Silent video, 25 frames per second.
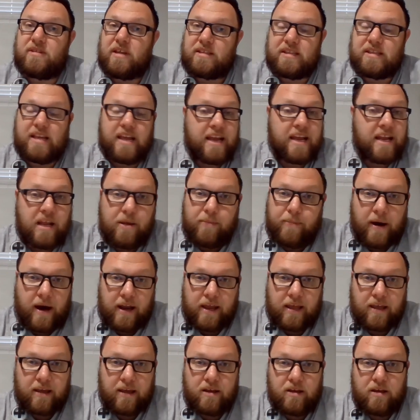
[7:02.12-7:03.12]

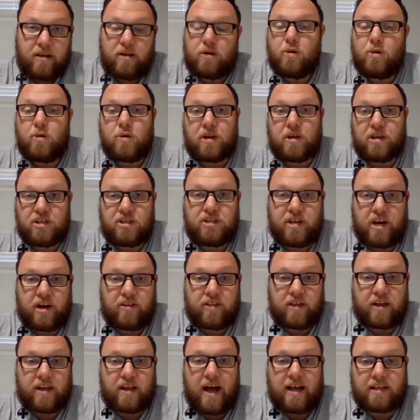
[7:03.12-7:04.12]
anybody who can share the
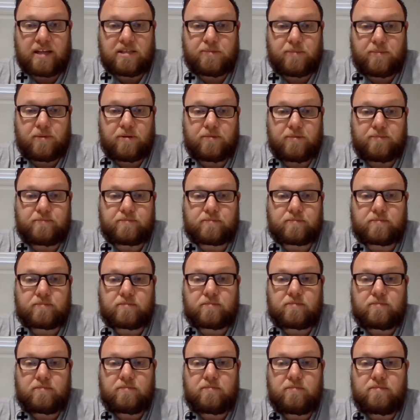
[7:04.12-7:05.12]
gospel.
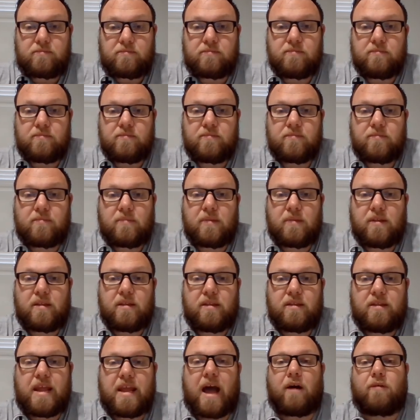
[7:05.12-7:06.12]

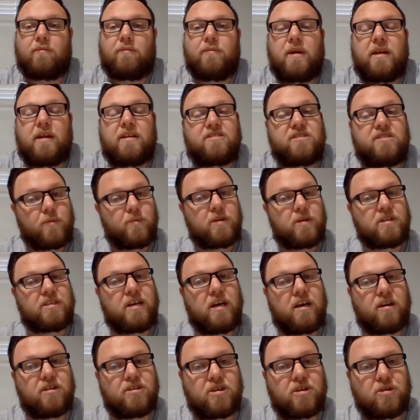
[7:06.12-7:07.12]
Now, if someone
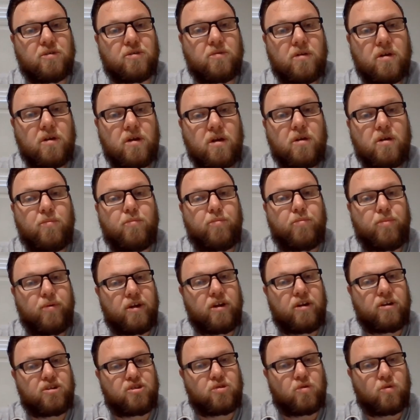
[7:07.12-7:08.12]
tells you, bring
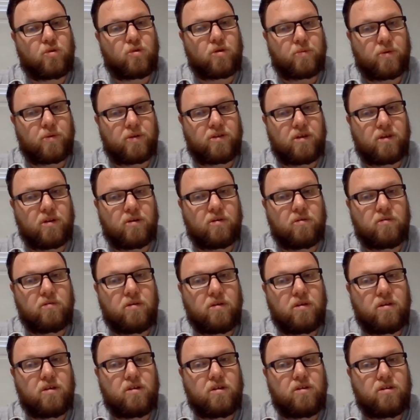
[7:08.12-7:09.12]
your sword with you,
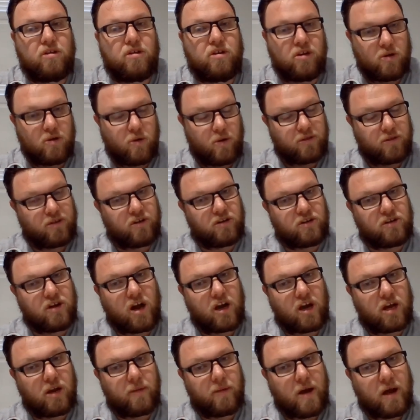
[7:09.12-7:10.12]
you know what they're
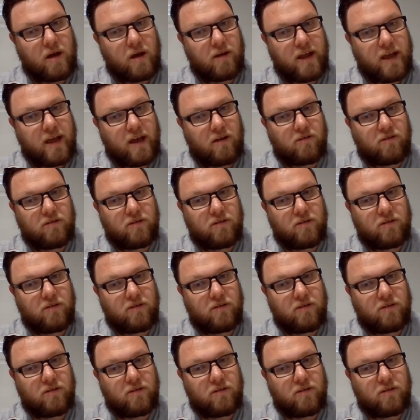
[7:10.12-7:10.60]
talking about now?